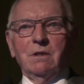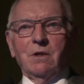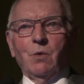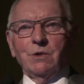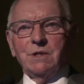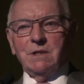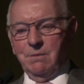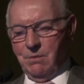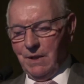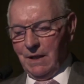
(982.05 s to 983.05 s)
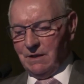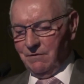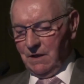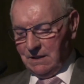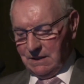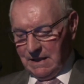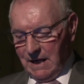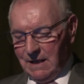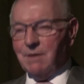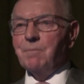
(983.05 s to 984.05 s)
the quantity without giving it a
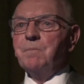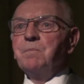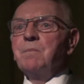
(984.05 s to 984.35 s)
name.